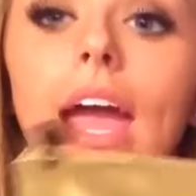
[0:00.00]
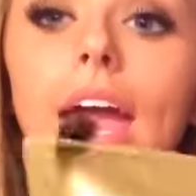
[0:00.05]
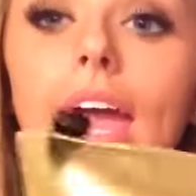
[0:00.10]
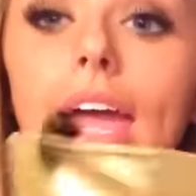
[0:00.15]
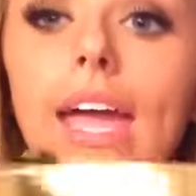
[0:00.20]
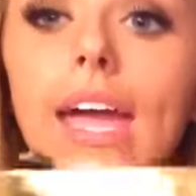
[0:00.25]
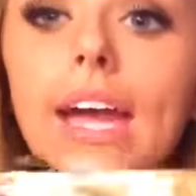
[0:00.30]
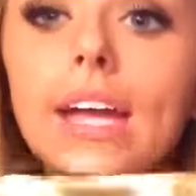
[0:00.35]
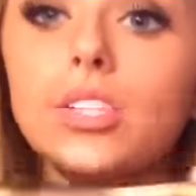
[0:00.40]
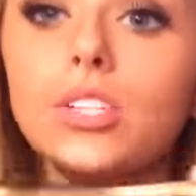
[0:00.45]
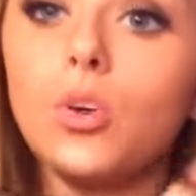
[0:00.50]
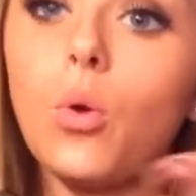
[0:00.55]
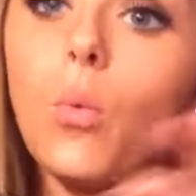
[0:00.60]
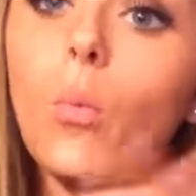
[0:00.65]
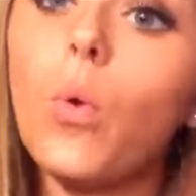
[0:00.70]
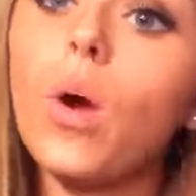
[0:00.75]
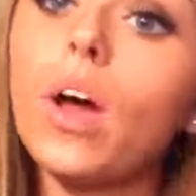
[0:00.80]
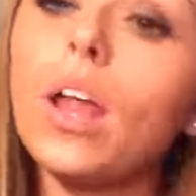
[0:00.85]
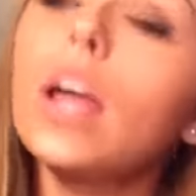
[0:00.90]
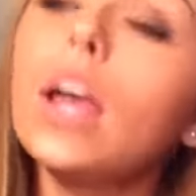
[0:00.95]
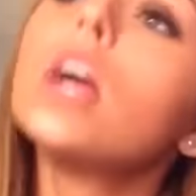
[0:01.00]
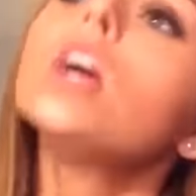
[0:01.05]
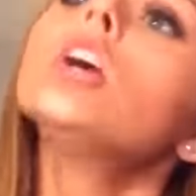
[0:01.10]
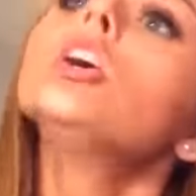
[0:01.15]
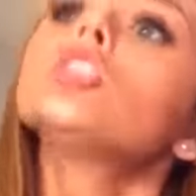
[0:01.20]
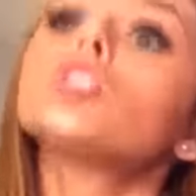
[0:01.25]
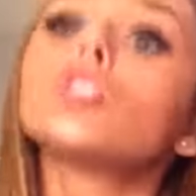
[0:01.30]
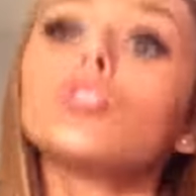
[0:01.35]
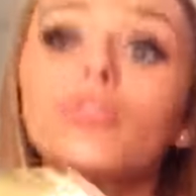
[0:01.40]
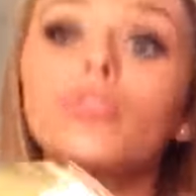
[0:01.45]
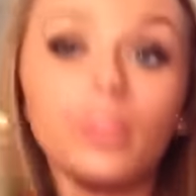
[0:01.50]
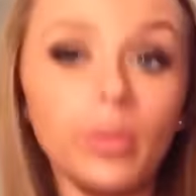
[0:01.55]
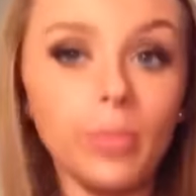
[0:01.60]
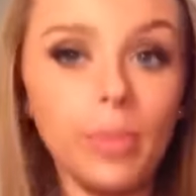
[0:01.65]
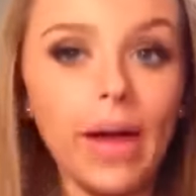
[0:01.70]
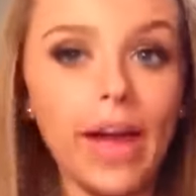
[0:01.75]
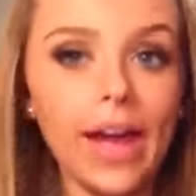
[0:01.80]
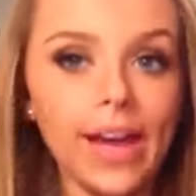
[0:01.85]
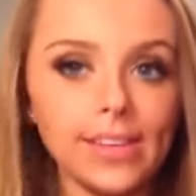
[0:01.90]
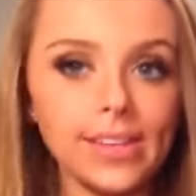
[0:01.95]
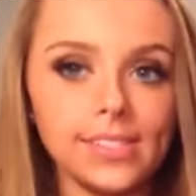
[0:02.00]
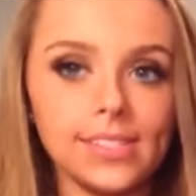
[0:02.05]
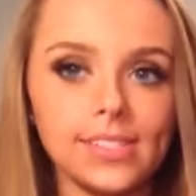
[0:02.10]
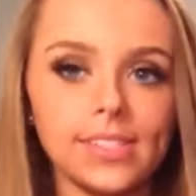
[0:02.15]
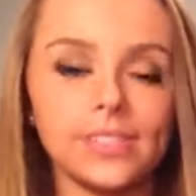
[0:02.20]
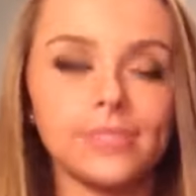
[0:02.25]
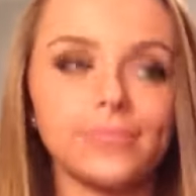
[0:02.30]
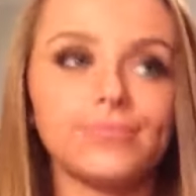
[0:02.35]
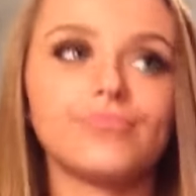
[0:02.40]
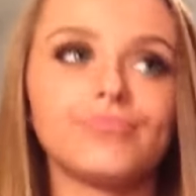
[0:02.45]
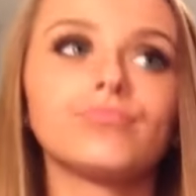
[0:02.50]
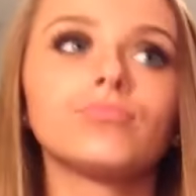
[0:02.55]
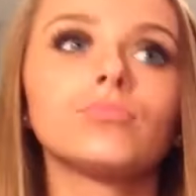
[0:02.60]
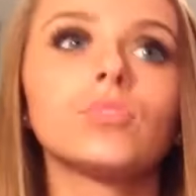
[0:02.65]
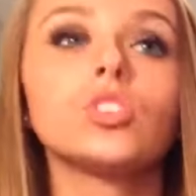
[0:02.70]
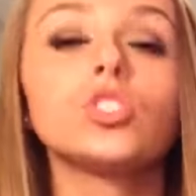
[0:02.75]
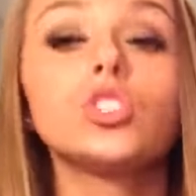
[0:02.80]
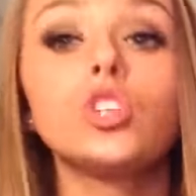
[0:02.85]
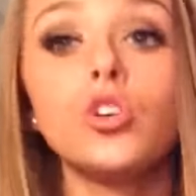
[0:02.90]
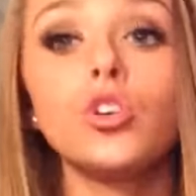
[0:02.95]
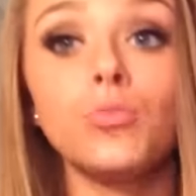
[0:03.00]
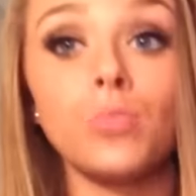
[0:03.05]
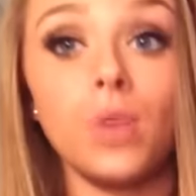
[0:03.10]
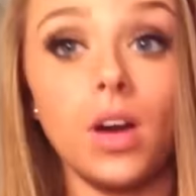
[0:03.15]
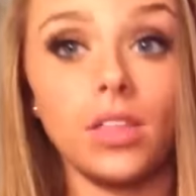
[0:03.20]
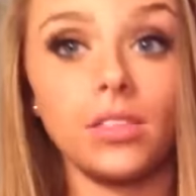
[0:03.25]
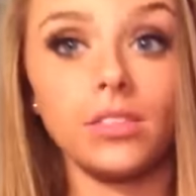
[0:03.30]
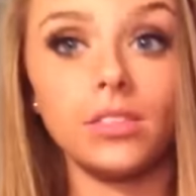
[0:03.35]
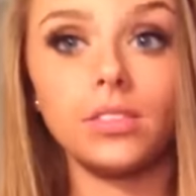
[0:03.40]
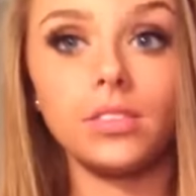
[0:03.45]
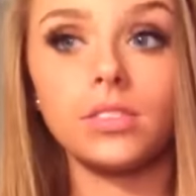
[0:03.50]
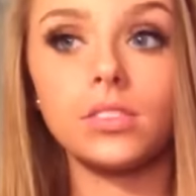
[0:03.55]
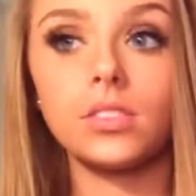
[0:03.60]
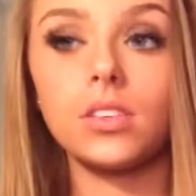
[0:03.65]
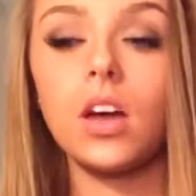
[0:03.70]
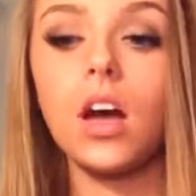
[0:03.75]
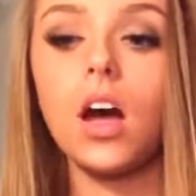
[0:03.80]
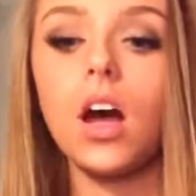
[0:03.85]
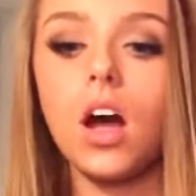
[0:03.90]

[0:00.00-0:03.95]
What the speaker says: And what, so for the past 2 months,